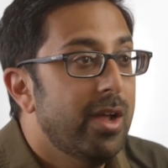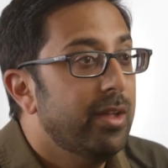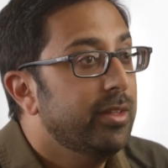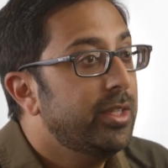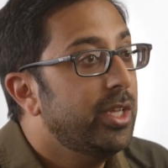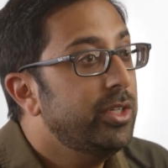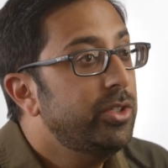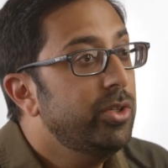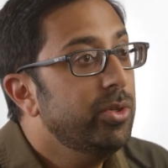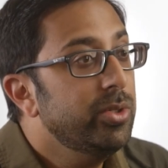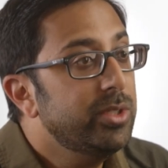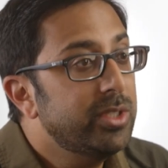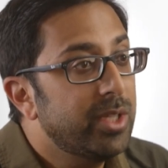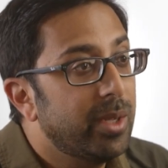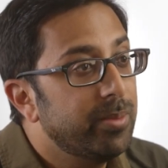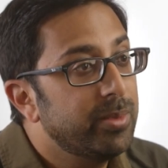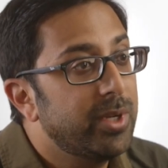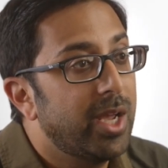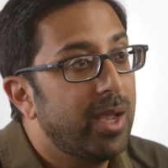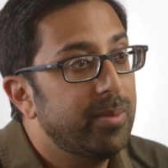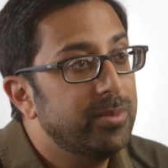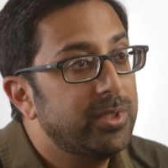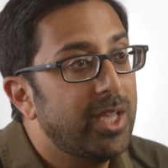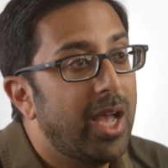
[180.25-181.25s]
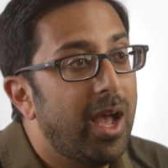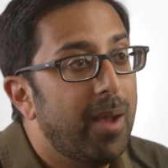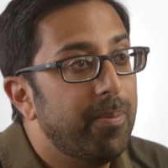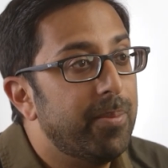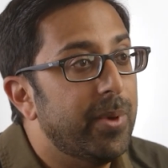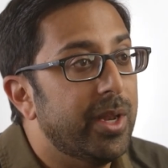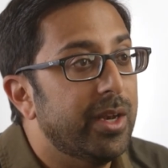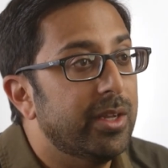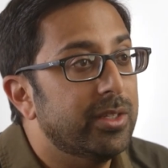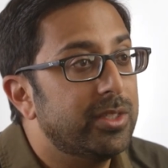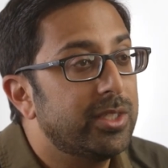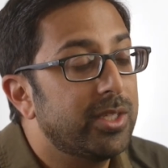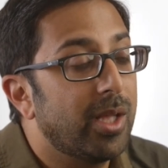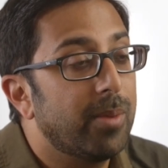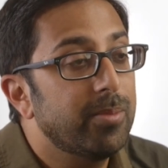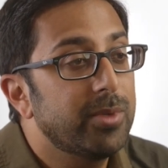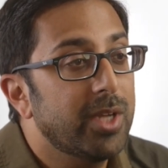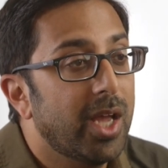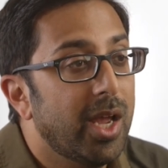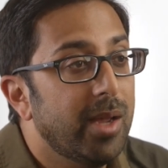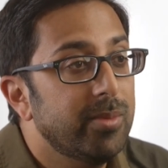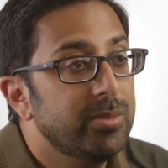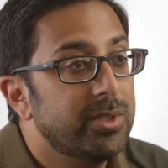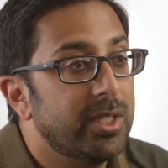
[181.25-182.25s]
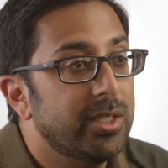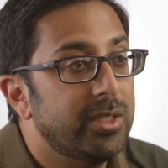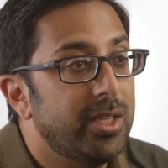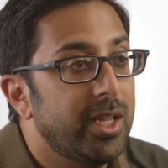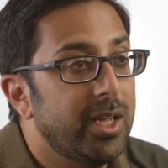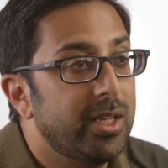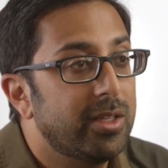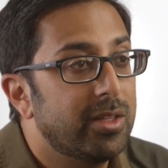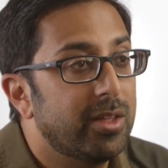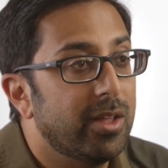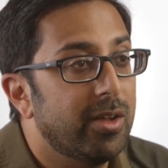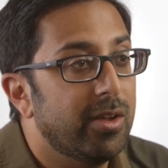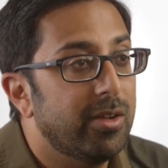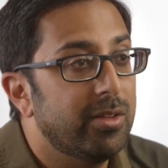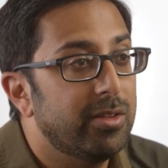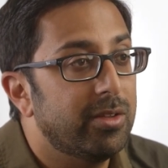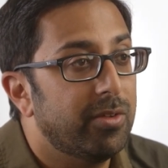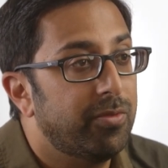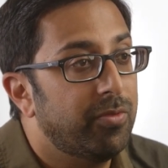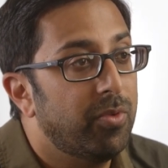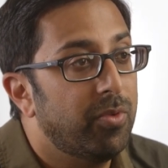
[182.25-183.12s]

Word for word: They do sometimes happen, and sometimes they take the, the